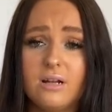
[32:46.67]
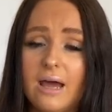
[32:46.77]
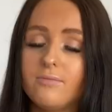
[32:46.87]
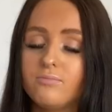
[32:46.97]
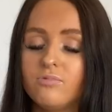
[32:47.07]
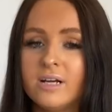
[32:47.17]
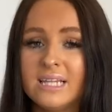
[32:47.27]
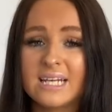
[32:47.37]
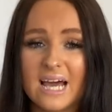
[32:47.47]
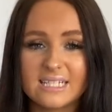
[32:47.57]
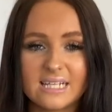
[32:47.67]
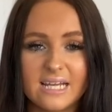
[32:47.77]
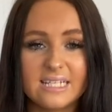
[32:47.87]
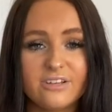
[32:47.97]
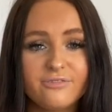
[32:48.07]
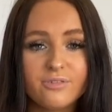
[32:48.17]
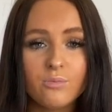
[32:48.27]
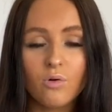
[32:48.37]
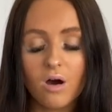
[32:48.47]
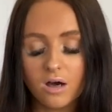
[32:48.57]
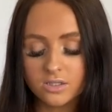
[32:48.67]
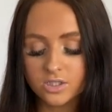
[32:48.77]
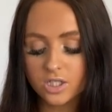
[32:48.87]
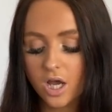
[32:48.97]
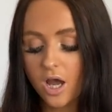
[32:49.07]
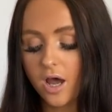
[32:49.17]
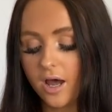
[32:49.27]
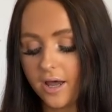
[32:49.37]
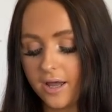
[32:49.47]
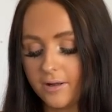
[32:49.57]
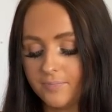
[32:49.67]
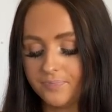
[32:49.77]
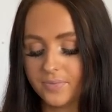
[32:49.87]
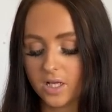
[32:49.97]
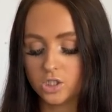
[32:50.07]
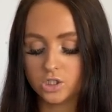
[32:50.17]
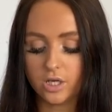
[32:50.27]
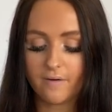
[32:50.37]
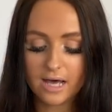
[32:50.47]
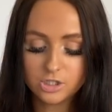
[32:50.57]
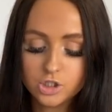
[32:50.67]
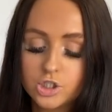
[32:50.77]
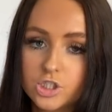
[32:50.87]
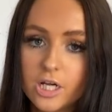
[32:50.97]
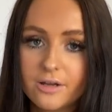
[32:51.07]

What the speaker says: like really nice like different ones. So I'll just show